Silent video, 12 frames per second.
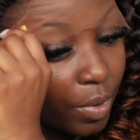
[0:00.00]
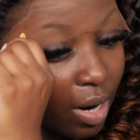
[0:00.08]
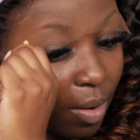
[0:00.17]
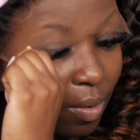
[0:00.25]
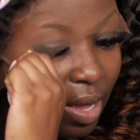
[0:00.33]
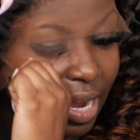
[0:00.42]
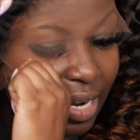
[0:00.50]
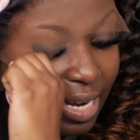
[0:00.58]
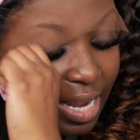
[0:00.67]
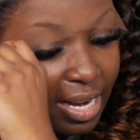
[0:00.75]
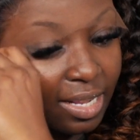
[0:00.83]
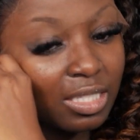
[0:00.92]
where I
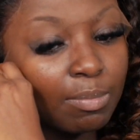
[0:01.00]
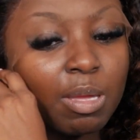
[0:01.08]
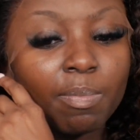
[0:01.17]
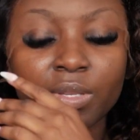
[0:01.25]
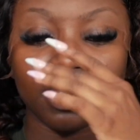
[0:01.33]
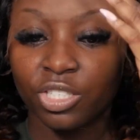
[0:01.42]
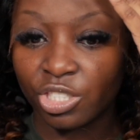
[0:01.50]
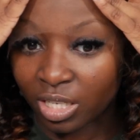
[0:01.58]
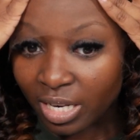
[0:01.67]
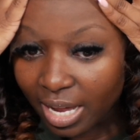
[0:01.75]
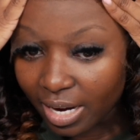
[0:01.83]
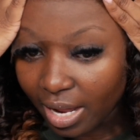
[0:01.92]
need it to be
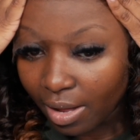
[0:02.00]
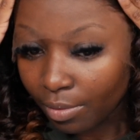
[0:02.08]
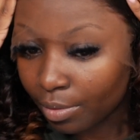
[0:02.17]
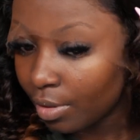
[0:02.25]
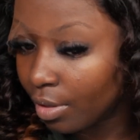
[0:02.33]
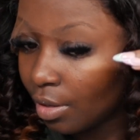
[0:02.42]
positioned at now.